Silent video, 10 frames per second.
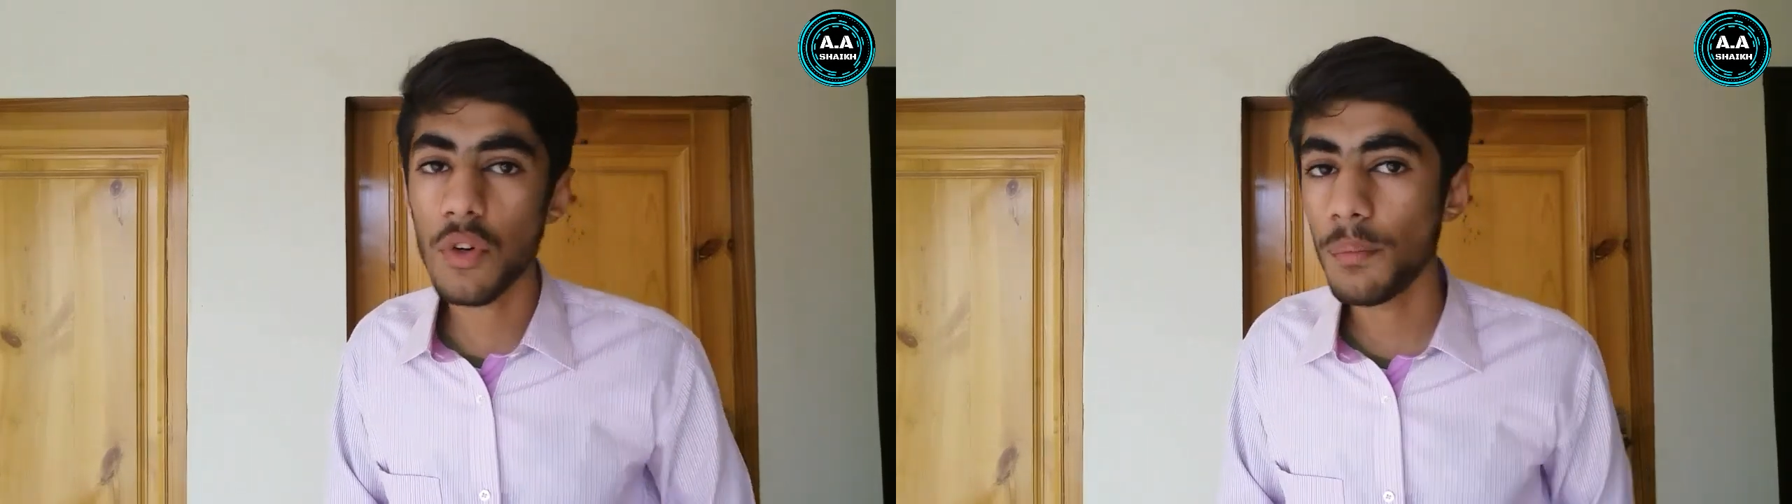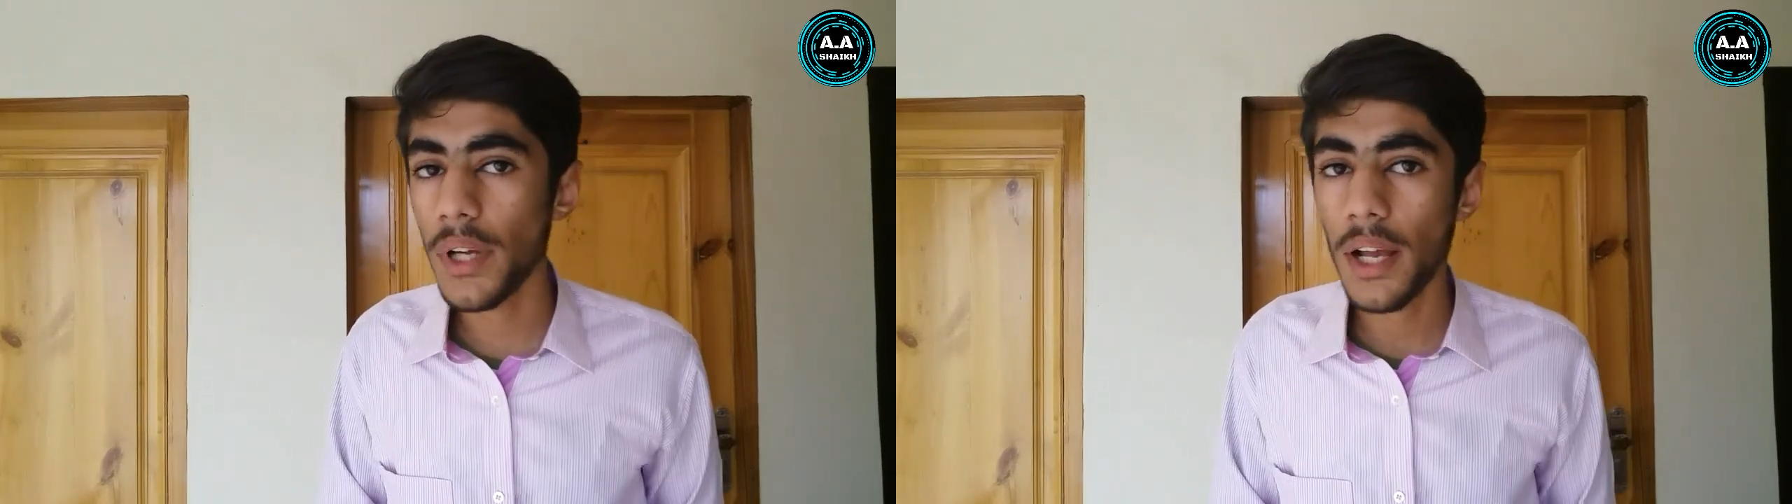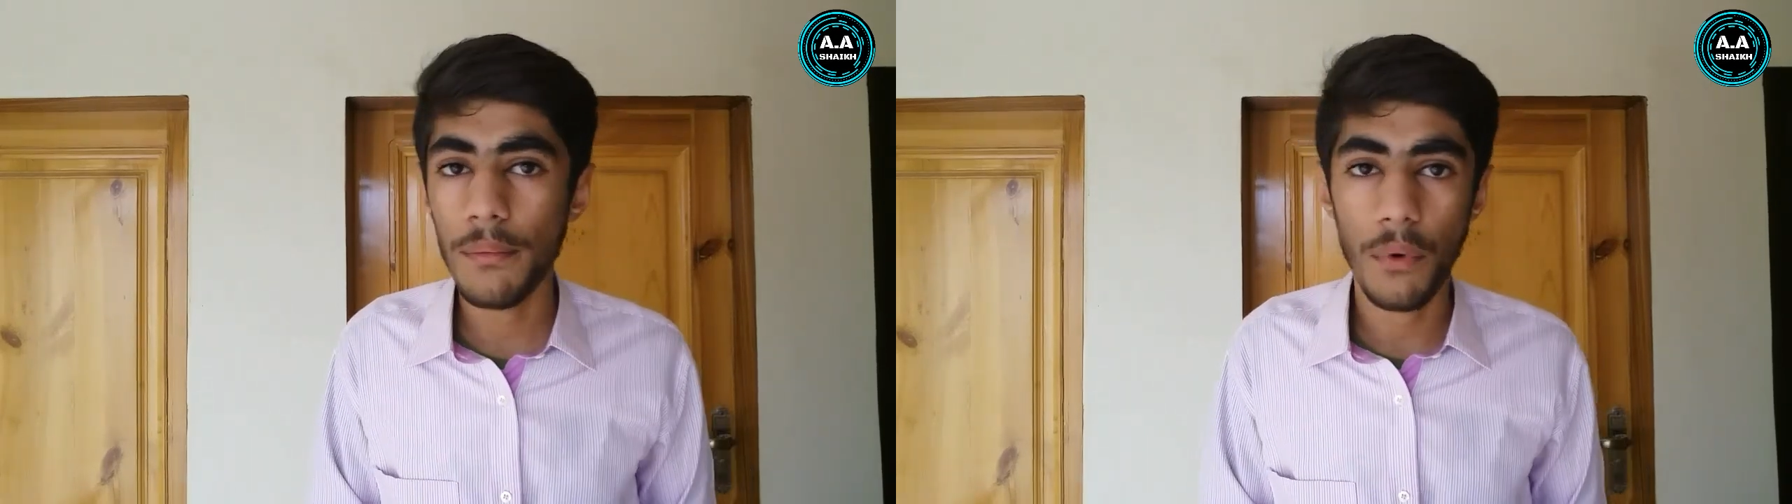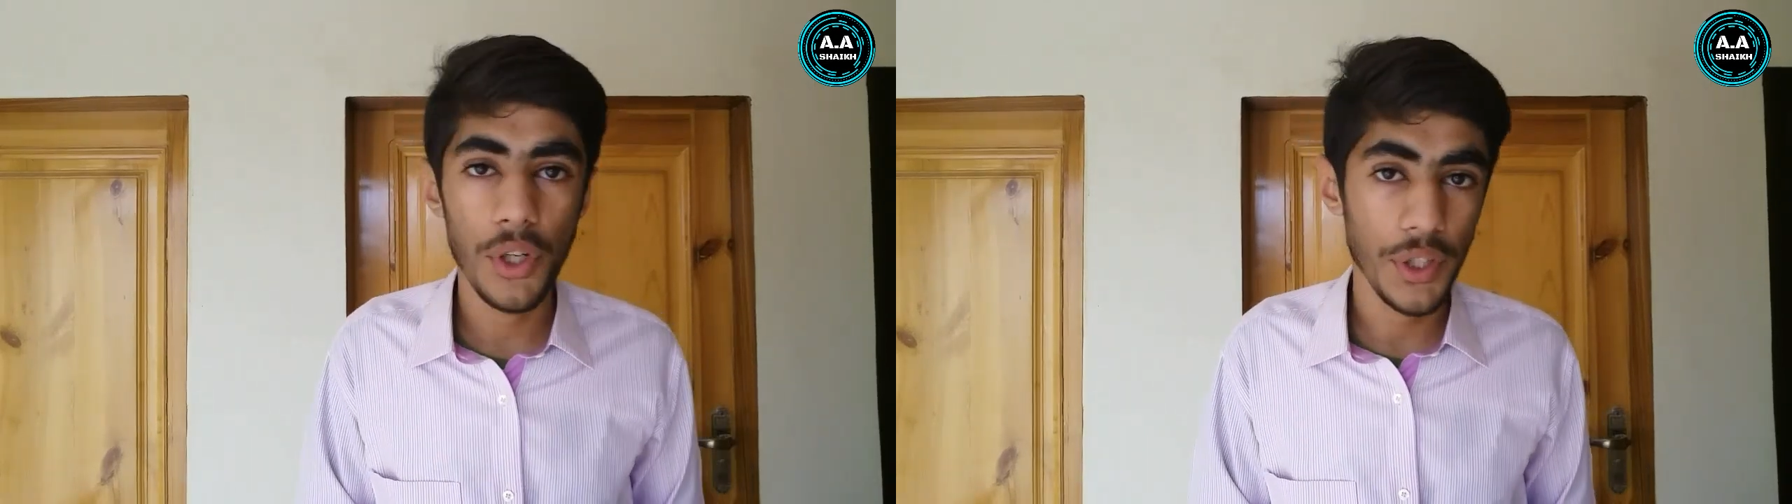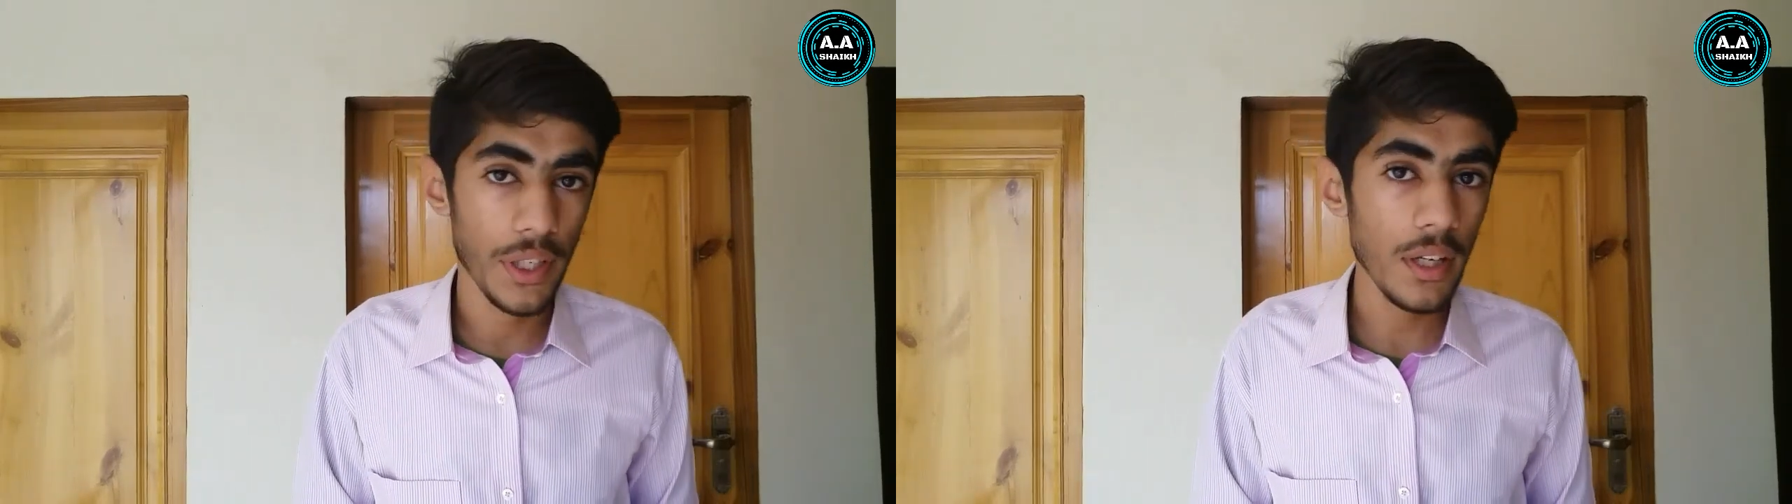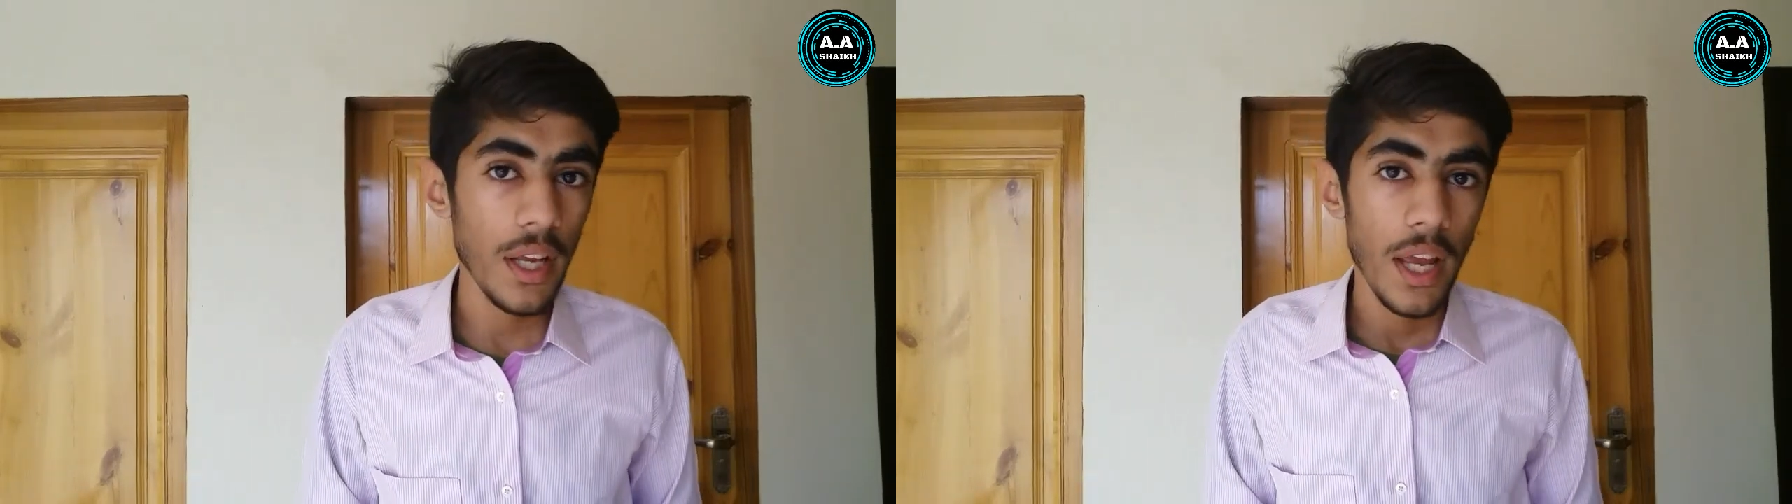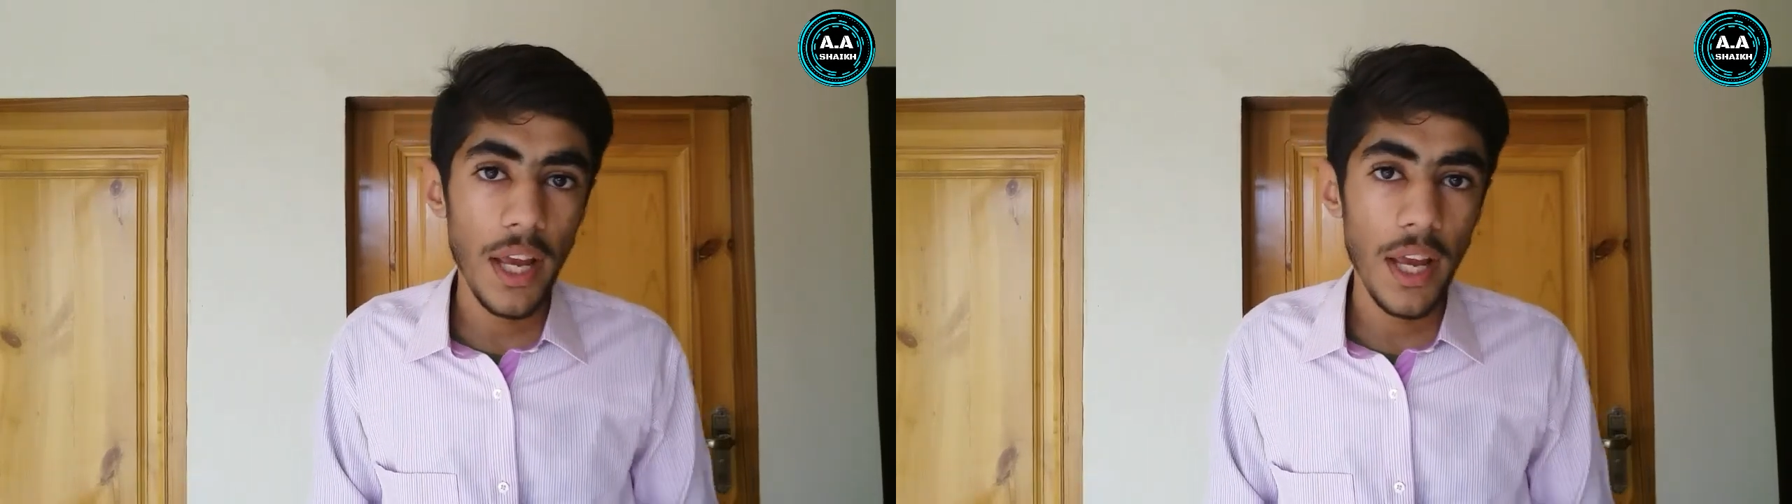from the monitor,